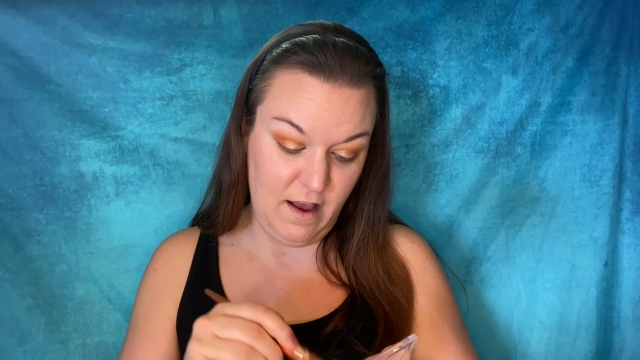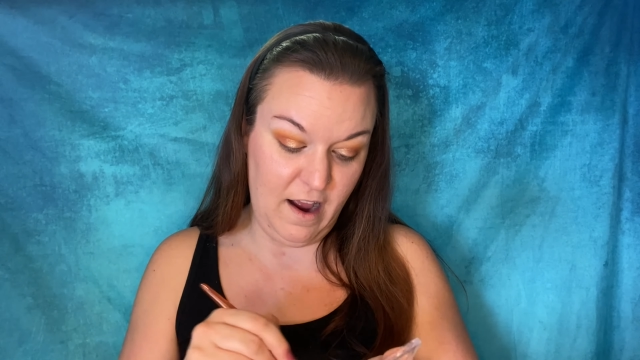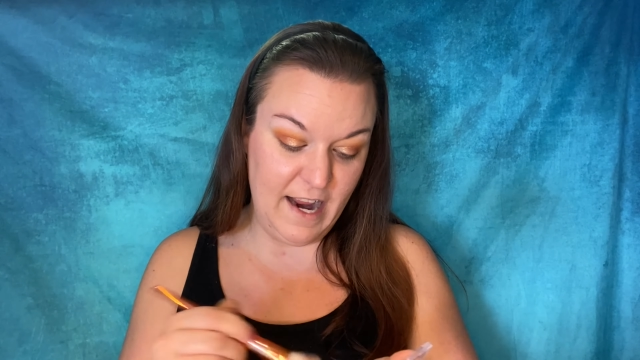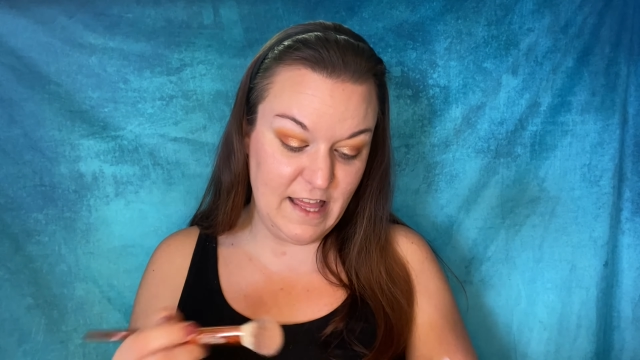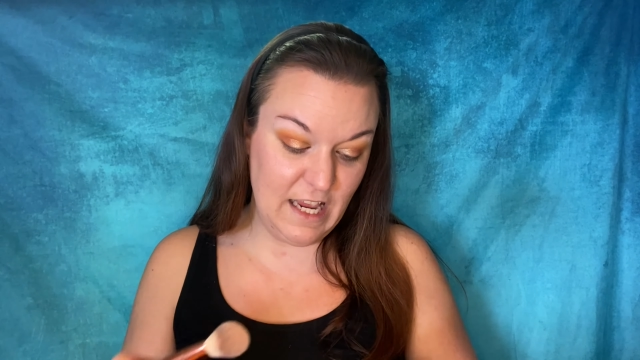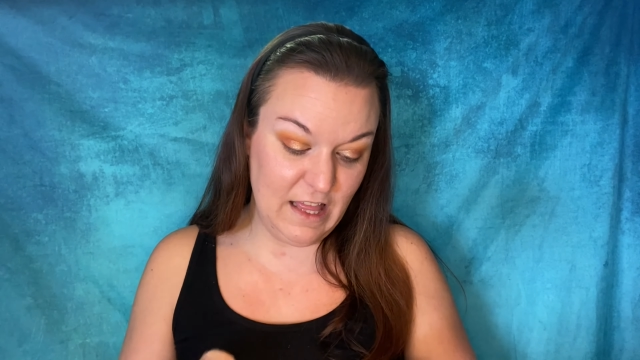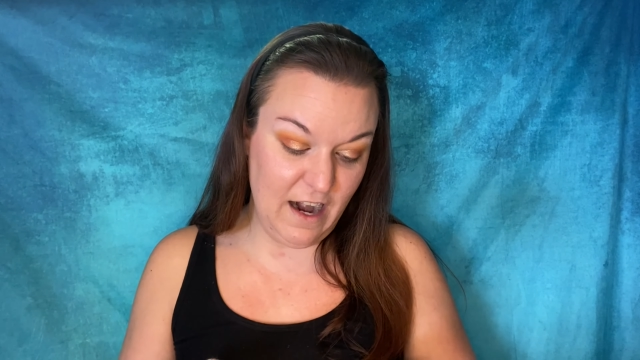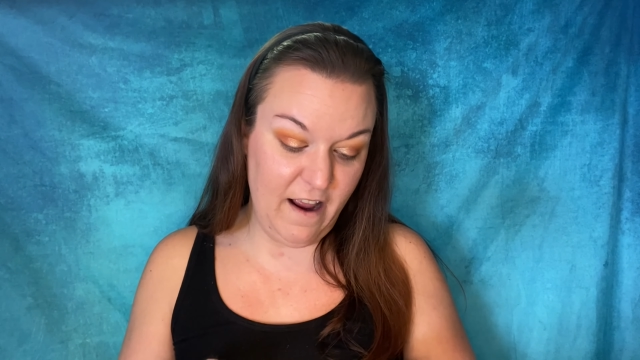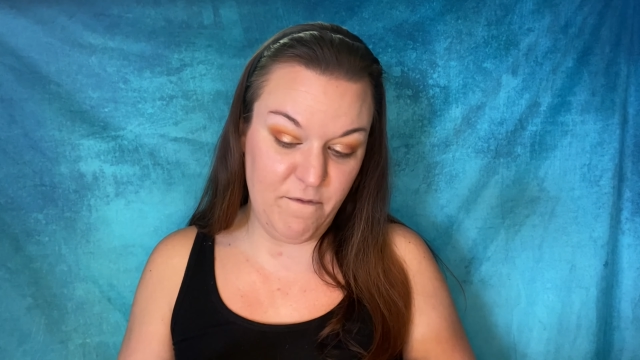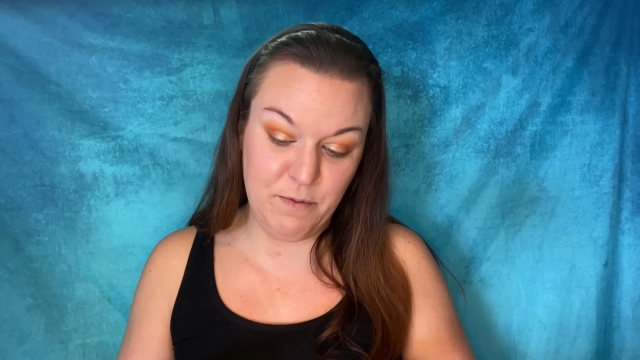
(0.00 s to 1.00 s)
I think that
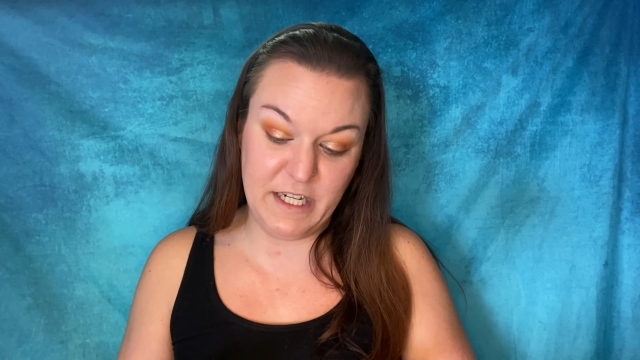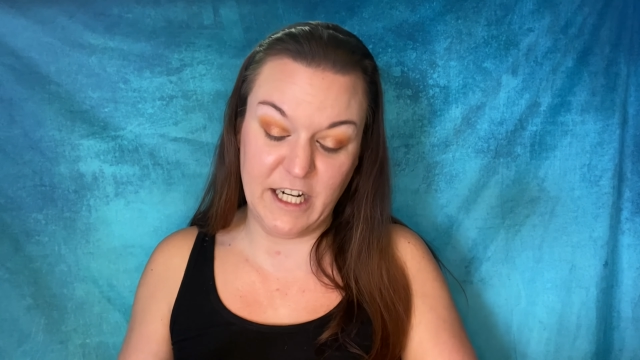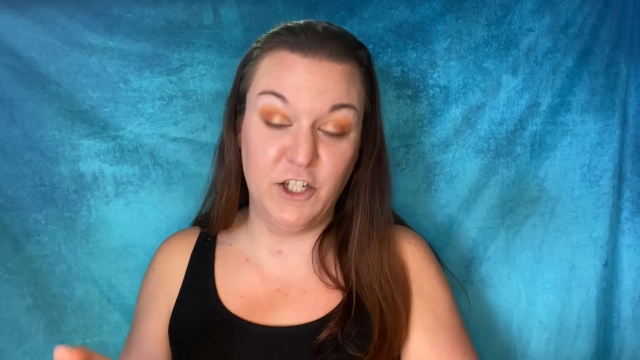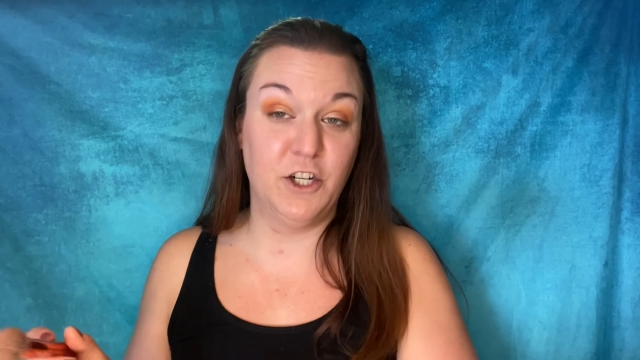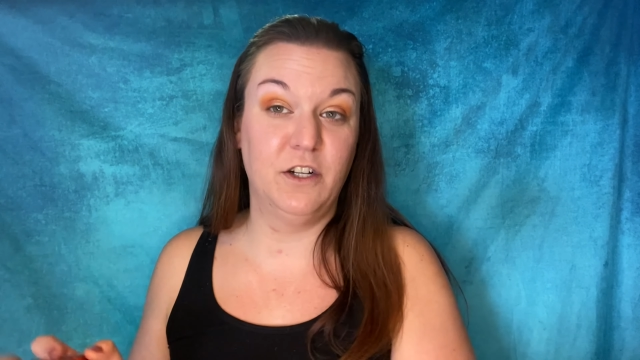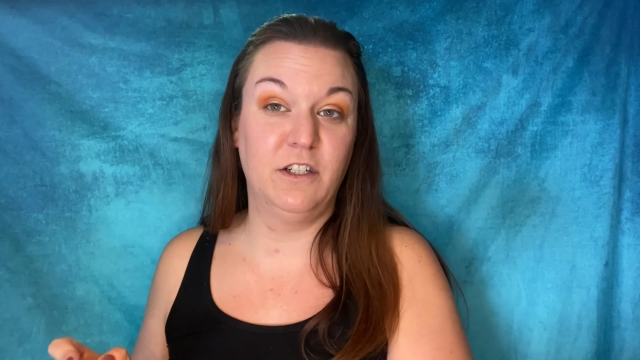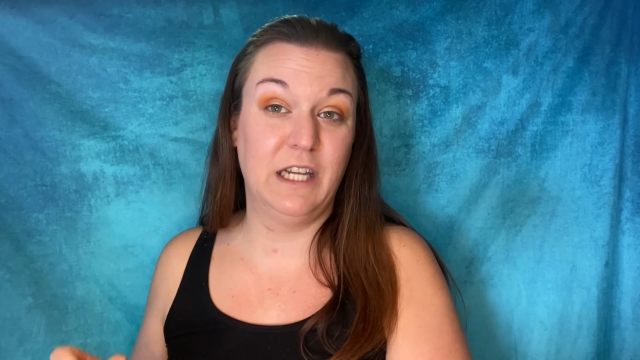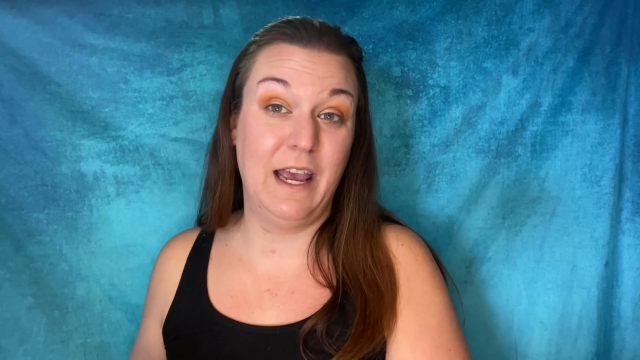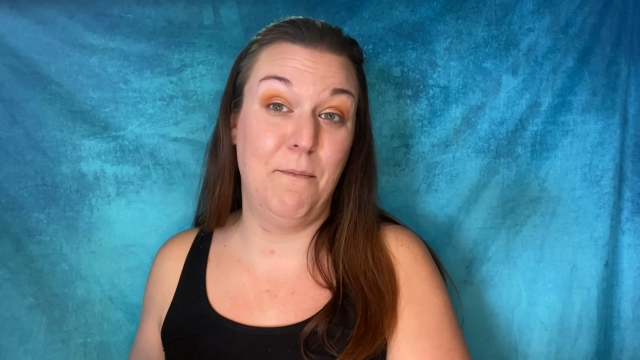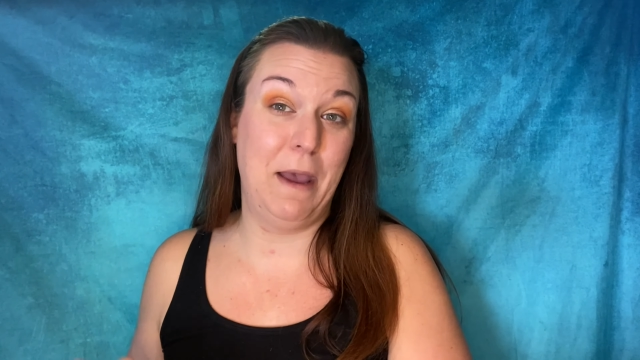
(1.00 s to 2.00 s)
I have potential
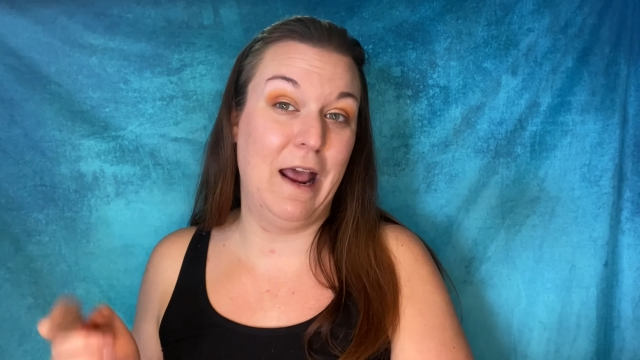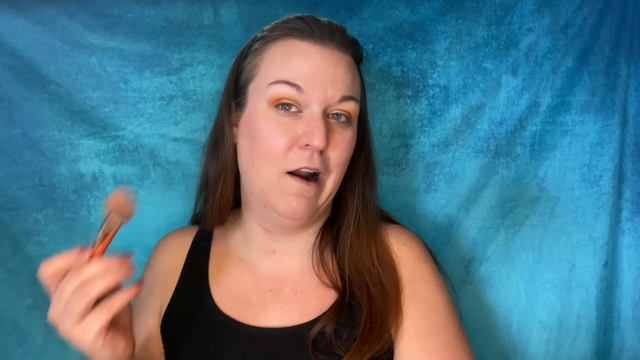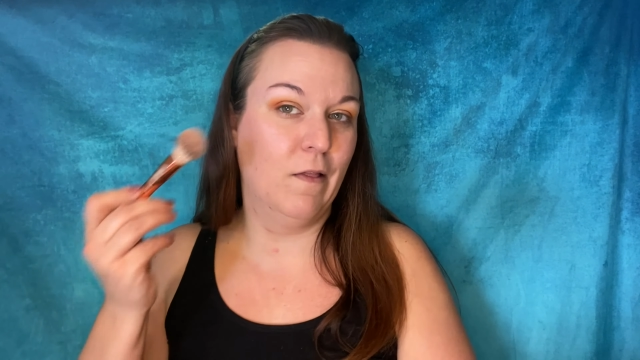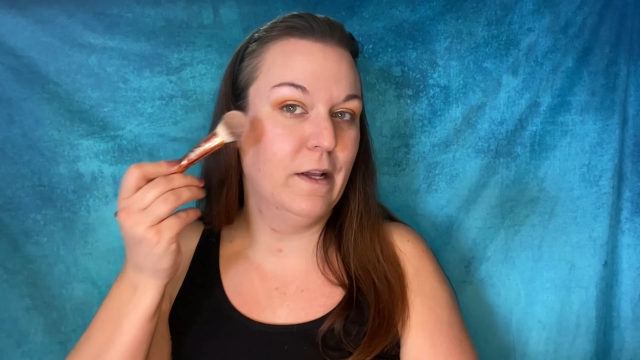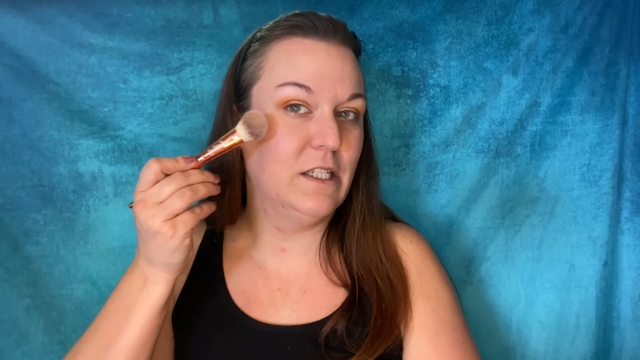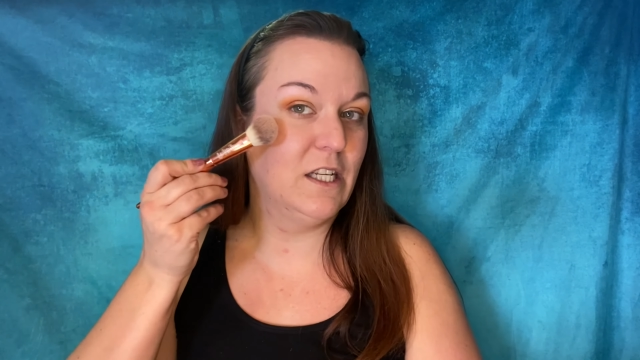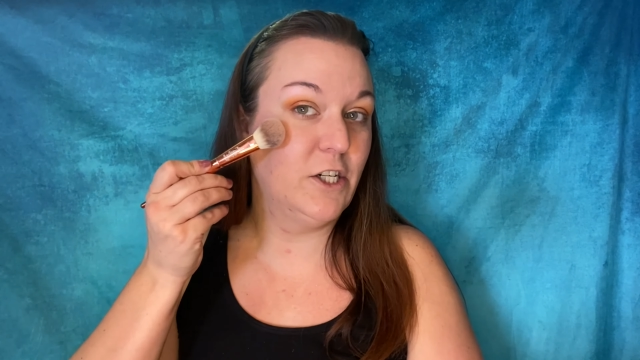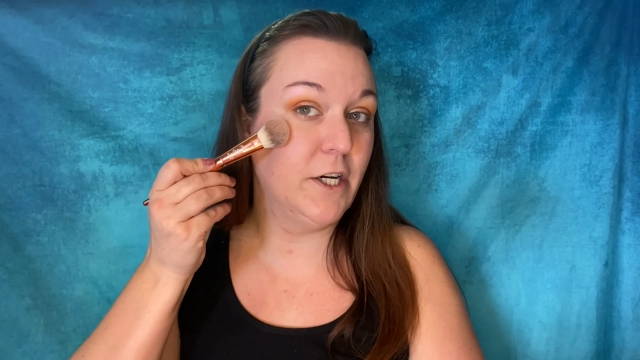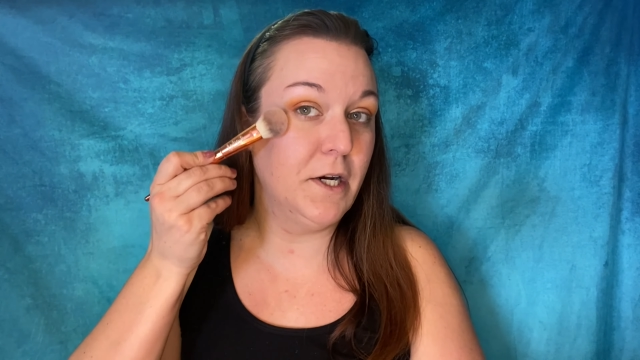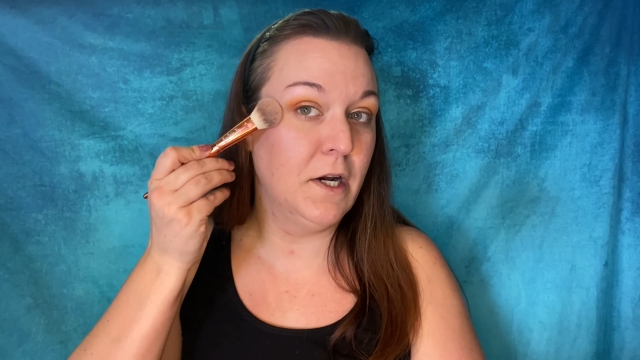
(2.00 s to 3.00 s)
to hit pan on this this
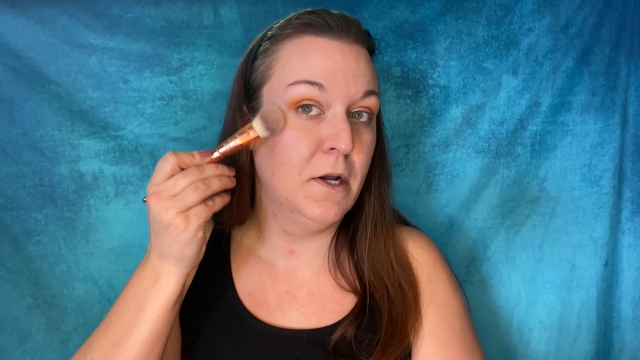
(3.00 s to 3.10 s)
year.